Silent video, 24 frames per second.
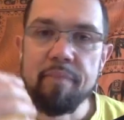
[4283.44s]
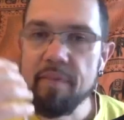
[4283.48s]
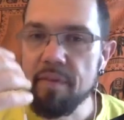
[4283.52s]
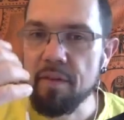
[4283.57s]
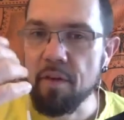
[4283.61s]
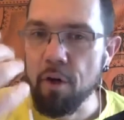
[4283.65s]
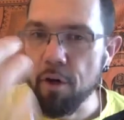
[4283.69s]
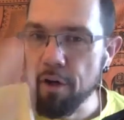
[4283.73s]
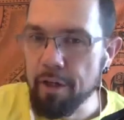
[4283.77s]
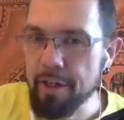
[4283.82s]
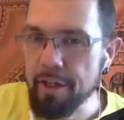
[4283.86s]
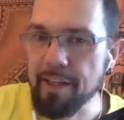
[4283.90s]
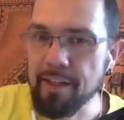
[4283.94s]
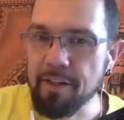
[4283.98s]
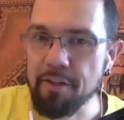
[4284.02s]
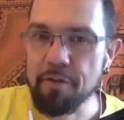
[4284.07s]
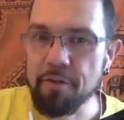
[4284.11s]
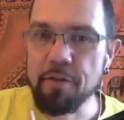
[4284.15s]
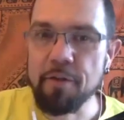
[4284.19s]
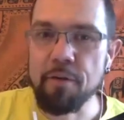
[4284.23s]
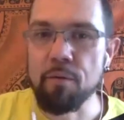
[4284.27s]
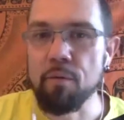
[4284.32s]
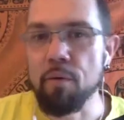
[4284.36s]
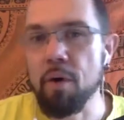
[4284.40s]
talking to
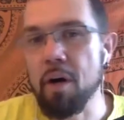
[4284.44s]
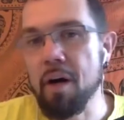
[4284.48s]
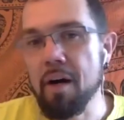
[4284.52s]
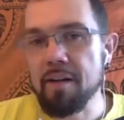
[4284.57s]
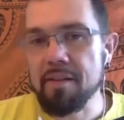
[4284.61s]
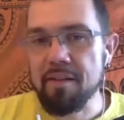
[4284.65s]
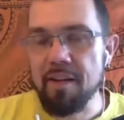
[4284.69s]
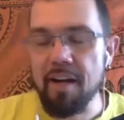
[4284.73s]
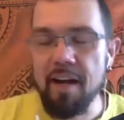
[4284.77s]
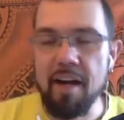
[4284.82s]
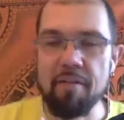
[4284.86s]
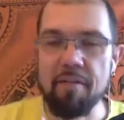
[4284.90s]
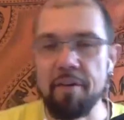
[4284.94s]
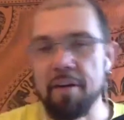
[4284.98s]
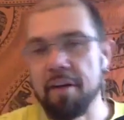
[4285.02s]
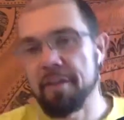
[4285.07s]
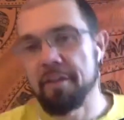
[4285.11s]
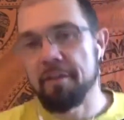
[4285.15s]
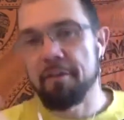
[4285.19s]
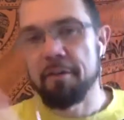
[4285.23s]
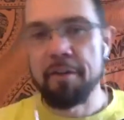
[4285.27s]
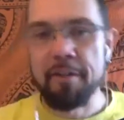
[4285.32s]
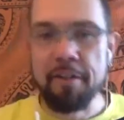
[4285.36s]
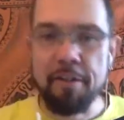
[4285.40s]
you. Oh, so I have
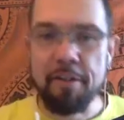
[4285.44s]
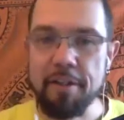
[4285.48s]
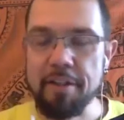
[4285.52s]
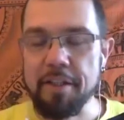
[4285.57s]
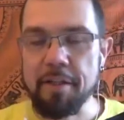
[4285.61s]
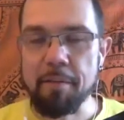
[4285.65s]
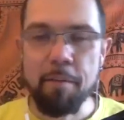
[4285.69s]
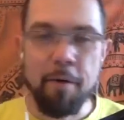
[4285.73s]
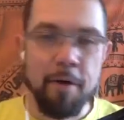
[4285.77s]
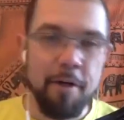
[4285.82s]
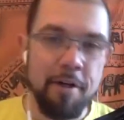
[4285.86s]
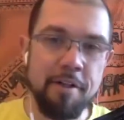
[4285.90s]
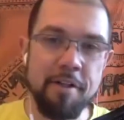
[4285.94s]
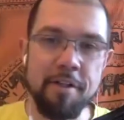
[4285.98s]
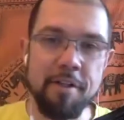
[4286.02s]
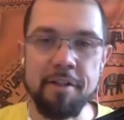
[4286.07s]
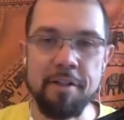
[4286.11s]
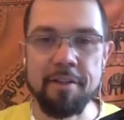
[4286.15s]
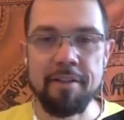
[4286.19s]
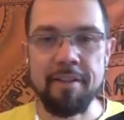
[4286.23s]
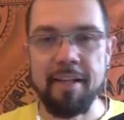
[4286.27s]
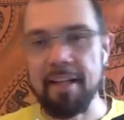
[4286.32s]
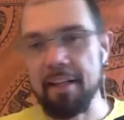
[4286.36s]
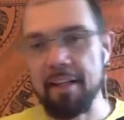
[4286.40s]
another interesting
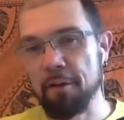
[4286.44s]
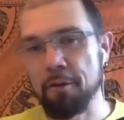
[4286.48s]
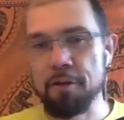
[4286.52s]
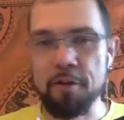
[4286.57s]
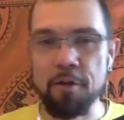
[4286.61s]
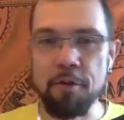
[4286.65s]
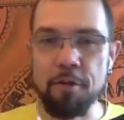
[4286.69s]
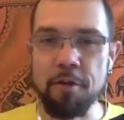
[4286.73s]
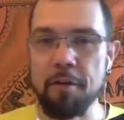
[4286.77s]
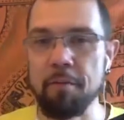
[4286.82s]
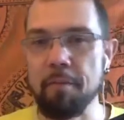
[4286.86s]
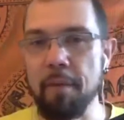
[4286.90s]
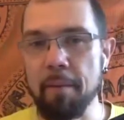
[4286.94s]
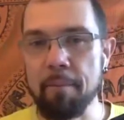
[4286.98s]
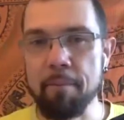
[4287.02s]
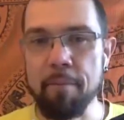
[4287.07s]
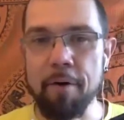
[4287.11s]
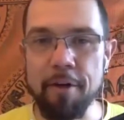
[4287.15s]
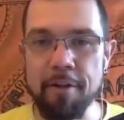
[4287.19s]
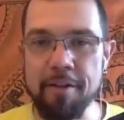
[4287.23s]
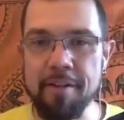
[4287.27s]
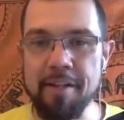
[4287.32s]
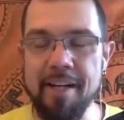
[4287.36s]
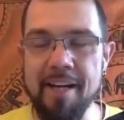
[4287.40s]
person that looks good on my mm.
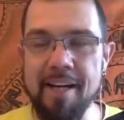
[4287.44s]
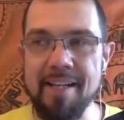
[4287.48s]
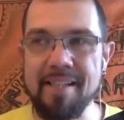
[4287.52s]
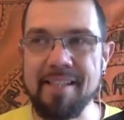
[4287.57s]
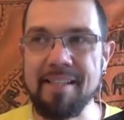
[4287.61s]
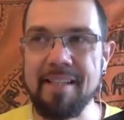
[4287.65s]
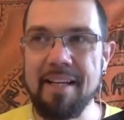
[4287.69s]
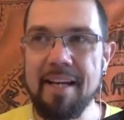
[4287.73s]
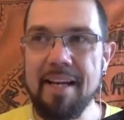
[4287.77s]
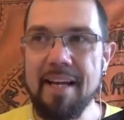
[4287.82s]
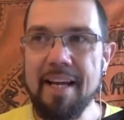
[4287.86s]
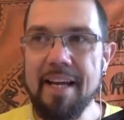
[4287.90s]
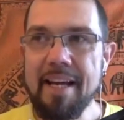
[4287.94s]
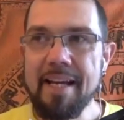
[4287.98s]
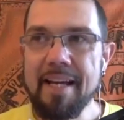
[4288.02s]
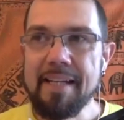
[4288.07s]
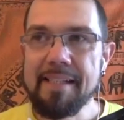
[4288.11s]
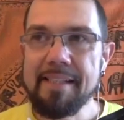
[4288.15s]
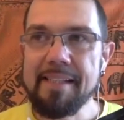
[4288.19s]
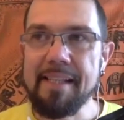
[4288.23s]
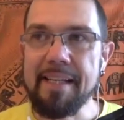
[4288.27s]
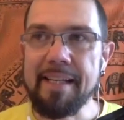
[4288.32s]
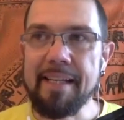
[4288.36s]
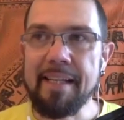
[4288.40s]
podcast.
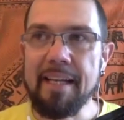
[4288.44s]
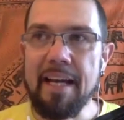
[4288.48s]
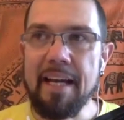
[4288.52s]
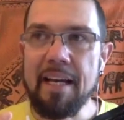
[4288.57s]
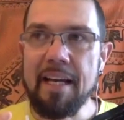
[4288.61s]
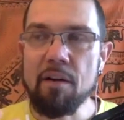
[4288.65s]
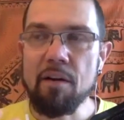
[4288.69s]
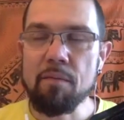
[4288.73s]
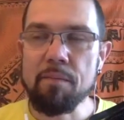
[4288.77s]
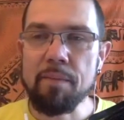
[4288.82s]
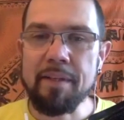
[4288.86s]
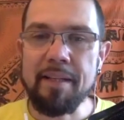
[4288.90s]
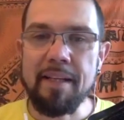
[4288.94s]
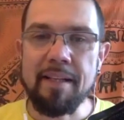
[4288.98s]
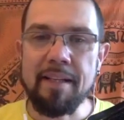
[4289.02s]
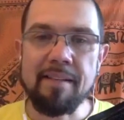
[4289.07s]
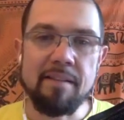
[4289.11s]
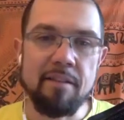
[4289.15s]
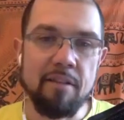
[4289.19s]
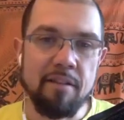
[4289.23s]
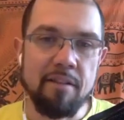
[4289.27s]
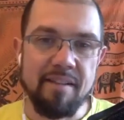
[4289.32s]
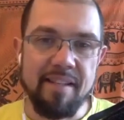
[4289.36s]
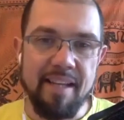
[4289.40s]
Like, mm-hmm. yeah, no, mm-hmm. but
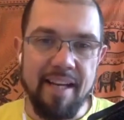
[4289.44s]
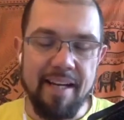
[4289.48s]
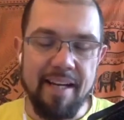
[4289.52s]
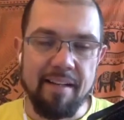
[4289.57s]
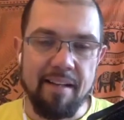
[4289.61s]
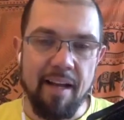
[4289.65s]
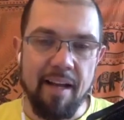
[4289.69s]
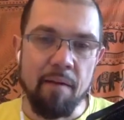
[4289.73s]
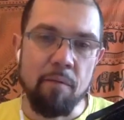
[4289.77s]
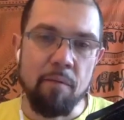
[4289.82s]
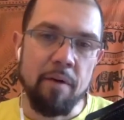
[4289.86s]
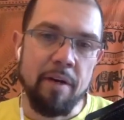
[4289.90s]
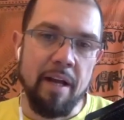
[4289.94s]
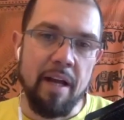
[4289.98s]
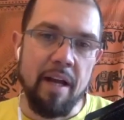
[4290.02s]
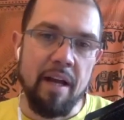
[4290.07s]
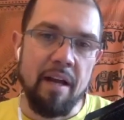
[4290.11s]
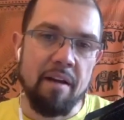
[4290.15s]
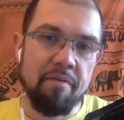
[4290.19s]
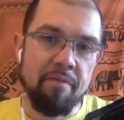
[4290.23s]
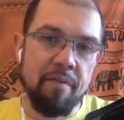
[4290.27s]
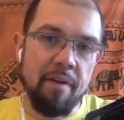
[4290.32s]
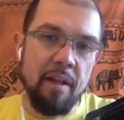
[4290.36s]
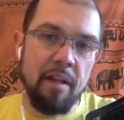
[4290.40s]
that's not that. I want to
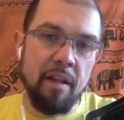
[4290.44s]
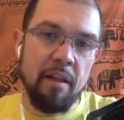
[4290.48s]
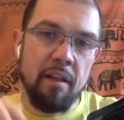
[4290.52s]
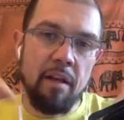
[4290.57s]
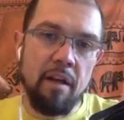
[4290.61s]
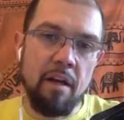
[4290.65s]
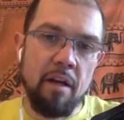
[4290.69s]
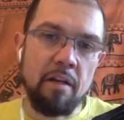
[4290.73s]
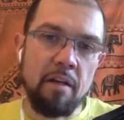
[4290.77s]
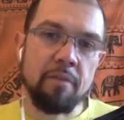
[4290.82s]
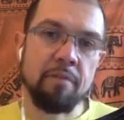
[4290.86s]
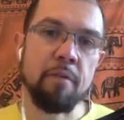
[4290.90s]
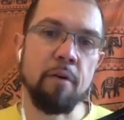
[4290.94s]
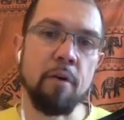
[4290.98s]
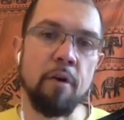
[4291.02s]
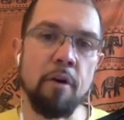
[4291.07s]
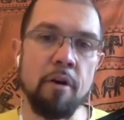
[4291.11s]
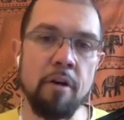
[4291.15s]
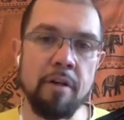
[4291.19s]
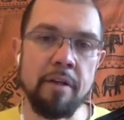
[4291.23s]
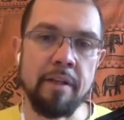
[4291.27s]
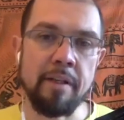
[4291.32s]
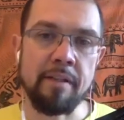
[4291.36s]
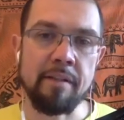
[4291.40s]
have a lot of
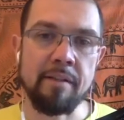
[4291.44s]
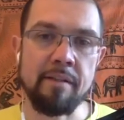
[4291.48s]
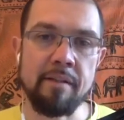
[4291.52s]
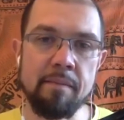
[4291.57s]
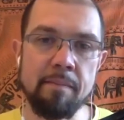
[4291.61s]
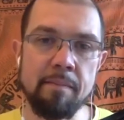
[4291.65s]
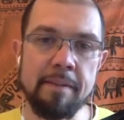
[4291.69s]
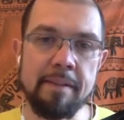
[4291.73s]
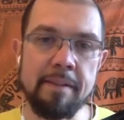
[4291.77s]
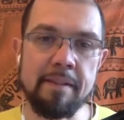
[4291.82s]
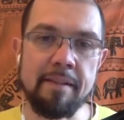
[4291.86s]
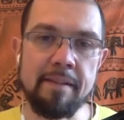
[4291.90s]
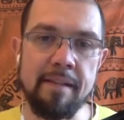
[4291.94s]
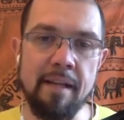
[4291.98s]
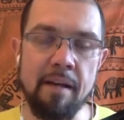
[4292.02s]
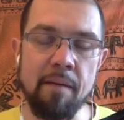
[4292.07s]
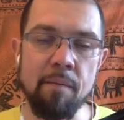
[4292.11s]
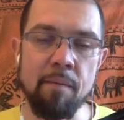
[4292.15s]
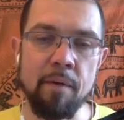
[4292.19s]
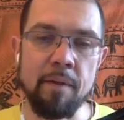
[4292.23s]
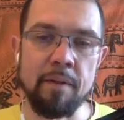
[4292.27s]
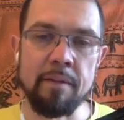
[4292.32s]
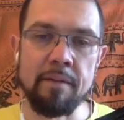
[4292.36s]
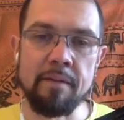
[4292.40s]
audience because I
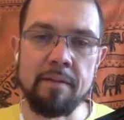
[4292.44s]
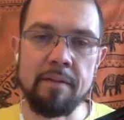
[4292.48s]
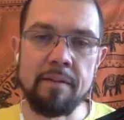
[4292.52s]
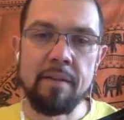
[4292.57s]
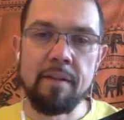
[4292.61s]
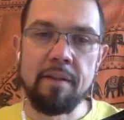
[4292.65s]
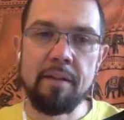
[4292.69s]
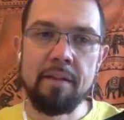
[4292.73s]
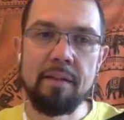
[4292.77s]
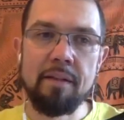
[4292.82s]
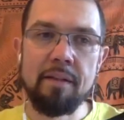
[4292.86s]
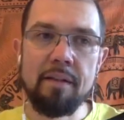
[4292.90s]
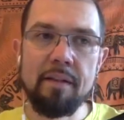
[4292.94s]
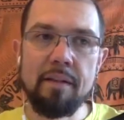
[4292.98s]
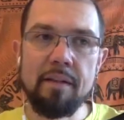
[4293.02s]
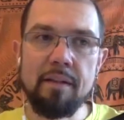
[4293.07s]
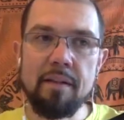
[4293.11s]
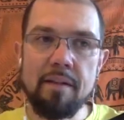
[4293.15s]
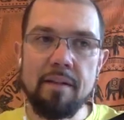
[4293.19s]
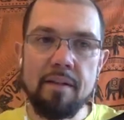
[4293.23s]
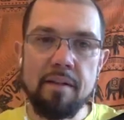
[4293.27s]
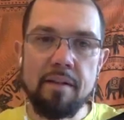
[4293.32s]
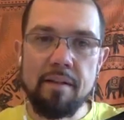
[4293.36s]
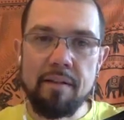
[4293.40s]
want
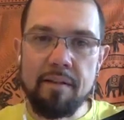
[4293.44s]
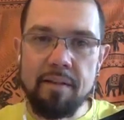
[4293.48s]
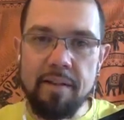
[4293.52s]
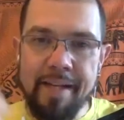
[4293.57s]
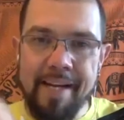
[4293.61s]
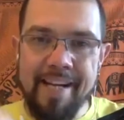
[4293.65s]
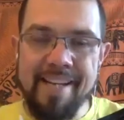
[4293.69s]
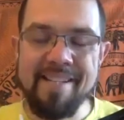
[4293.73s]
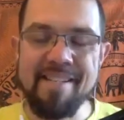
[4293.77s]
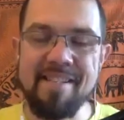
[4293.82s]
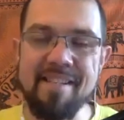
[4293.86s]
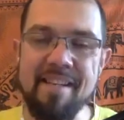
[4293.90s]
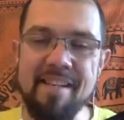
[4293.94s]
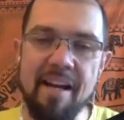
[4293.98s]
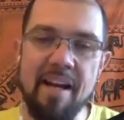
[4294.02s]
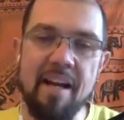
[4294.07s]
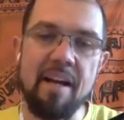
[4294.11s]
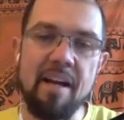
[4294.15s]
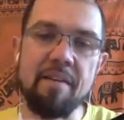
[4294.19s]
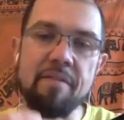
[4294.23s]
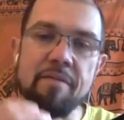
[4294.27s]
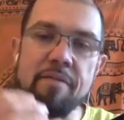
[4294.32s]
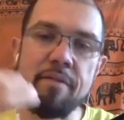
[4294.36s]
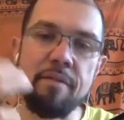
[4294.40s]
the guests I
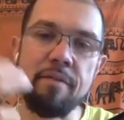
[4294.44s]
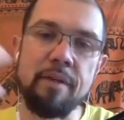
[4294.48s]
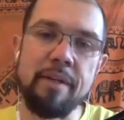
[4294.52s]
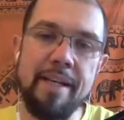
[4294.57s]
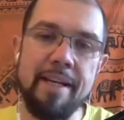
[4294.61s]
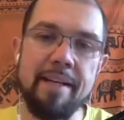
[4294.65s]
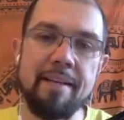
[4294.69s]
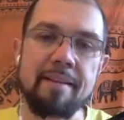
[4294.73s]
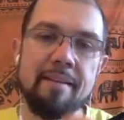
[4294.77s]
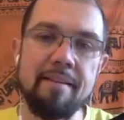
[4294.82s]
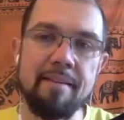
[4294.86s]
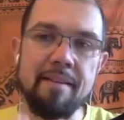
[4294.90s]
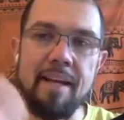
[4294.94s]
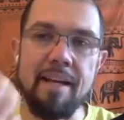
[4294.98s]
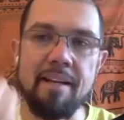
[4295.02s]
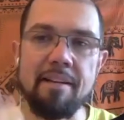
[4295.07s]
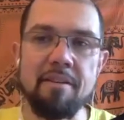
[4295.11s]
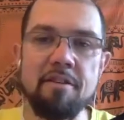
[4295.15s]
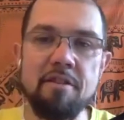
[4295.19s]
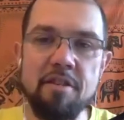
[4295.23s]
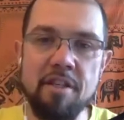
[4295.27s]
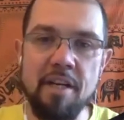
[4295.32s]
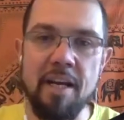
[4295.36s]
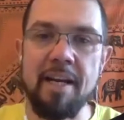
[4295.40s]
have to get
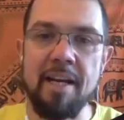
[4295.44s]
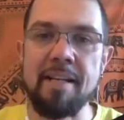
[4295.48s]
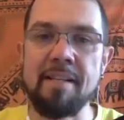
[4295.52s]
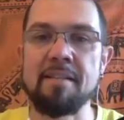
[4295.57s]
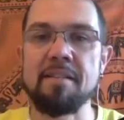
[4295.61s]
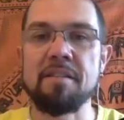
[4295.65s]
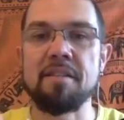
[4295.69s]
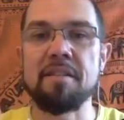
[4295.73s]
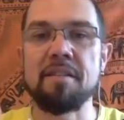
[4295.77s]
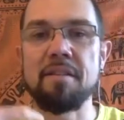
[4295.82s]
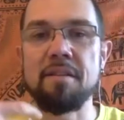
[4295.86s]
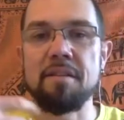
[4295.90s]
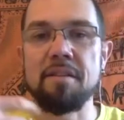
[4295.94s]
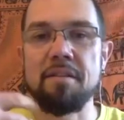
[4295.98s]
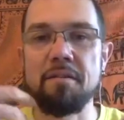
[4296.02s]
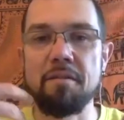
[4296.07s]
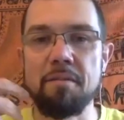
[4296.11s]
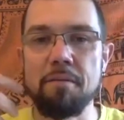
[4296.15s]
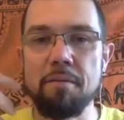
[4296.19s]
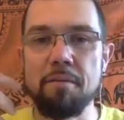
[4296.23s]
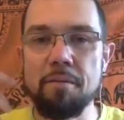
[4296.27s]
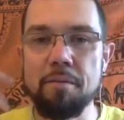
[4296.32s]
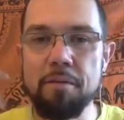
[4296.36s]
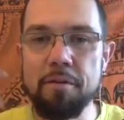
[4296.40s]
that chance
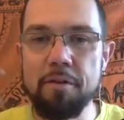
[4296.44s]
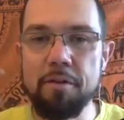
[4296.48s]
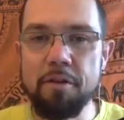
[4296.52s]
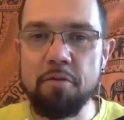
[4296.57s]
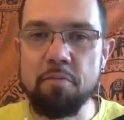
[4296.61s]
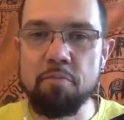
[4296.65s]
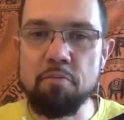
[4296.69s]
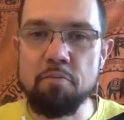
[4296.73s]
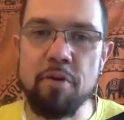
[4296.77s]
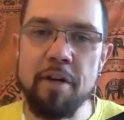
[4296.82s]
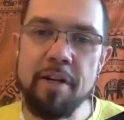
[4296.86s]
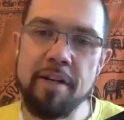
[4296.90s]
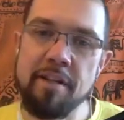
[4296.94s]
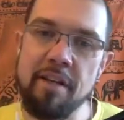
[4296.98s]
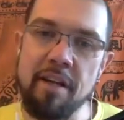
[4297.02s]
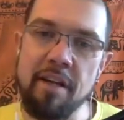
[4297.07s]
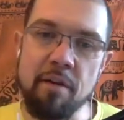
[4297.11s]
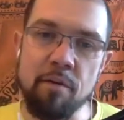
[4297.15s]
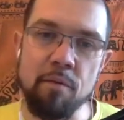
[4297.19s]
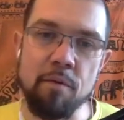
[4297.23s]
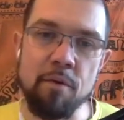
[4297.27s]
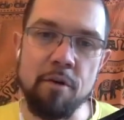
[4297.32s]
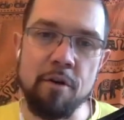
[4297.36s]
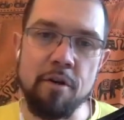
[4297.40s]
to spread their
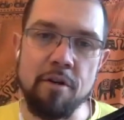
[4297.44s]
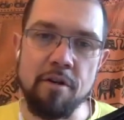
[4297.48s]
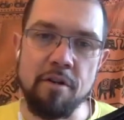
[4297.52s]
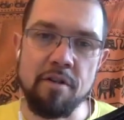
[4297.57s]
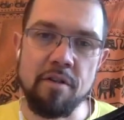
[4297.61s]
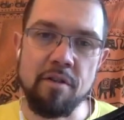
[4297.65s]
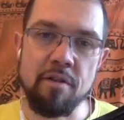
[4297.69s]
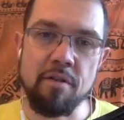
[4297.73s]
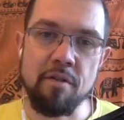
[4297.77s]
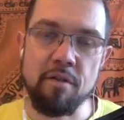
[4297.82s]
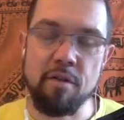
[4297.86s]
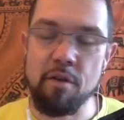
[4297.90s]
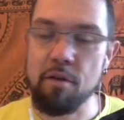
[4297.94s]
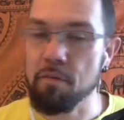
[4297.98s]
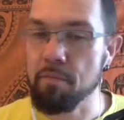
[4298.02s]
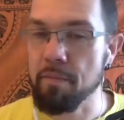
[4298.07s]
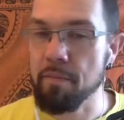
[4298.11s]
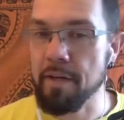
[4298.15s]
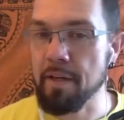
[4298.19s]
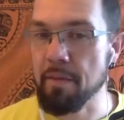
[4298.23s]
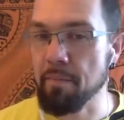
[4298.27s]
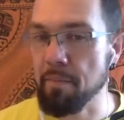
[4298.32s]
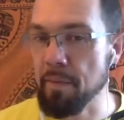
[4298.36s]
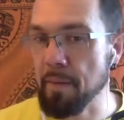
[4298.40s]
words to so
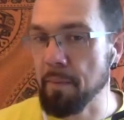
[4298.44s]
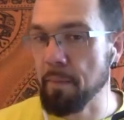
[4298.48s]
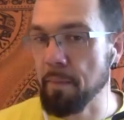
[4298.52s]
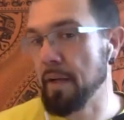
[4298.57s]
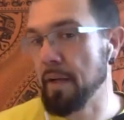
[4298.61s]
many people